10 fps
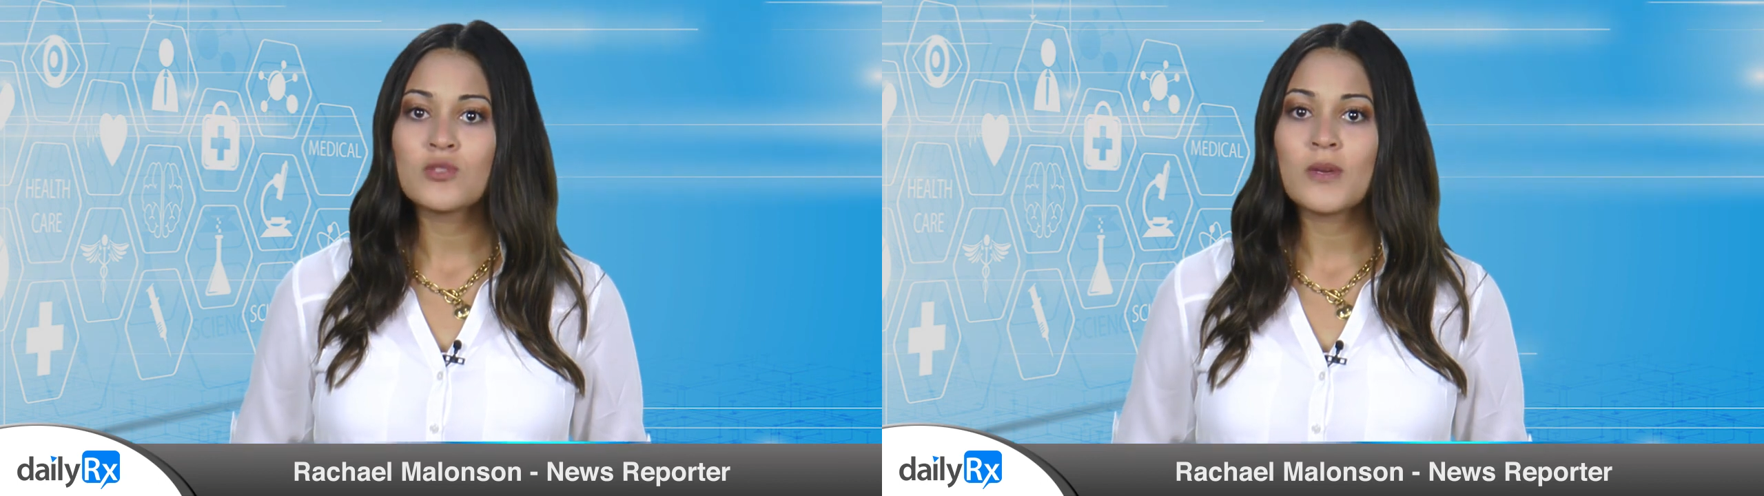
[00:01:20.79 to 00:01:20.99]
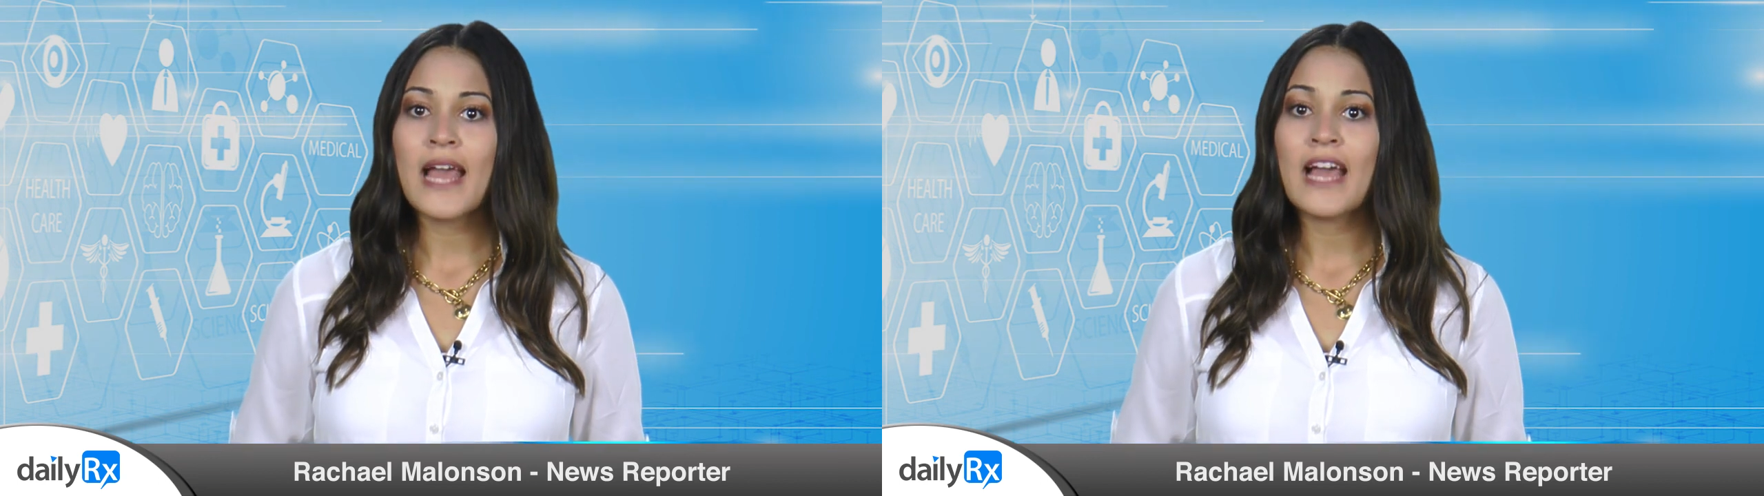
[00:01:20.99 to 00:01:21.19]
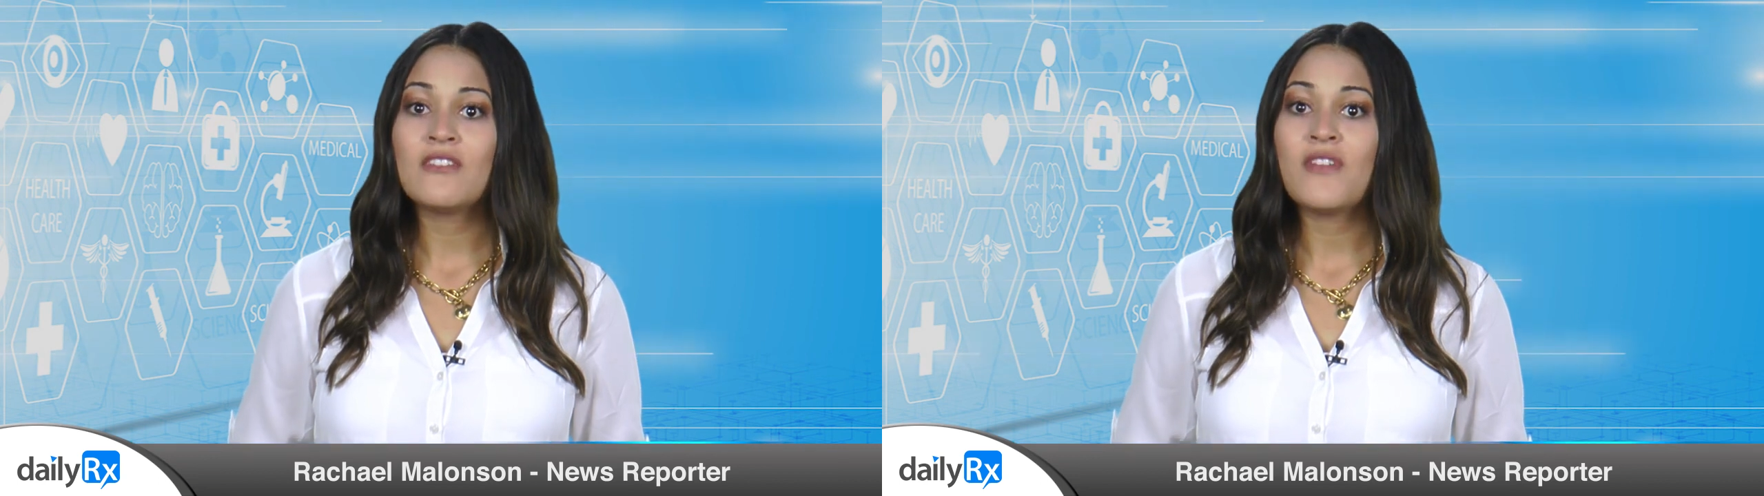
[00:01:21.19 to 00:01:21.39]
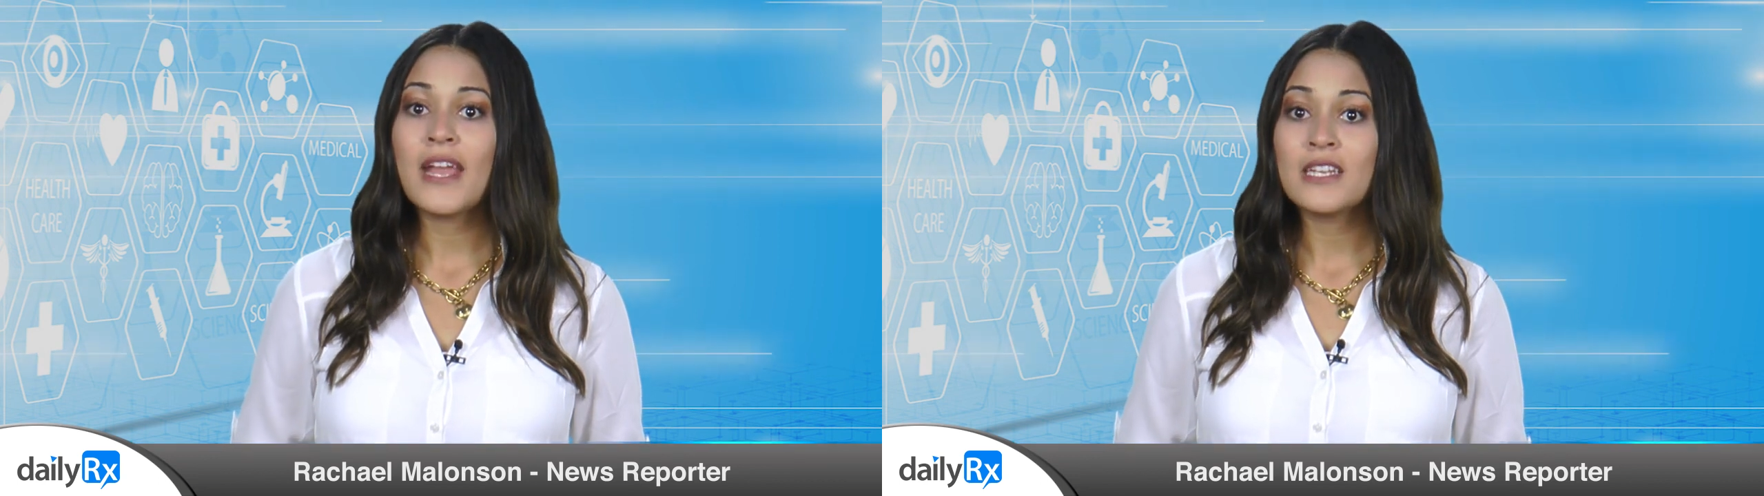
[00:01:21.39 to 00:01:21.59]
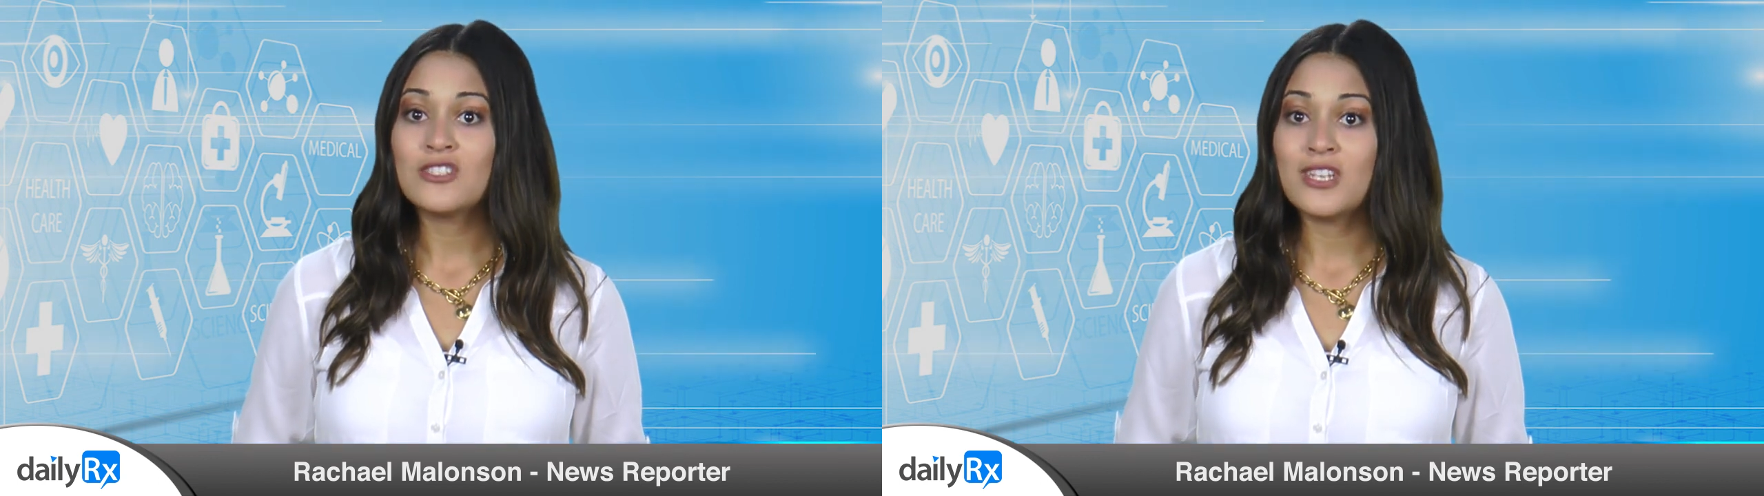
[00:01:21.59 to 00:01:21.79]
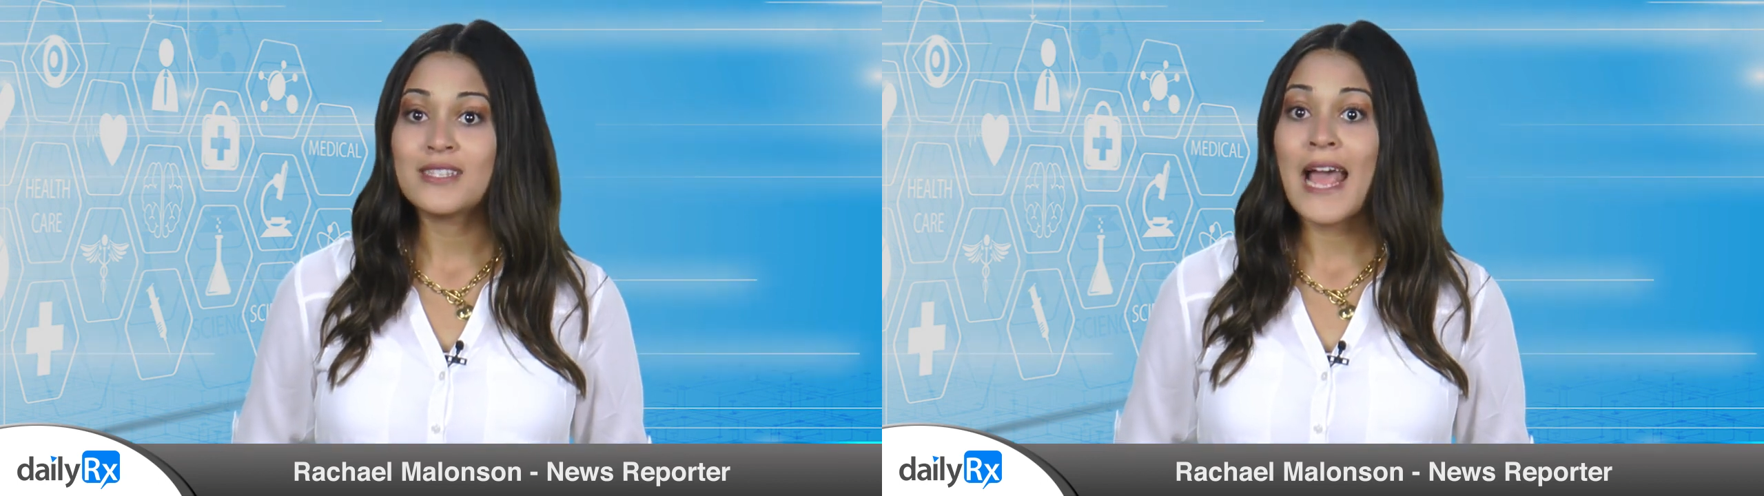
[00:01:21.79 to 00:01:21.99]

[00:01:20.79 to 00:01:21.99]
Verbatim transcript: with advantages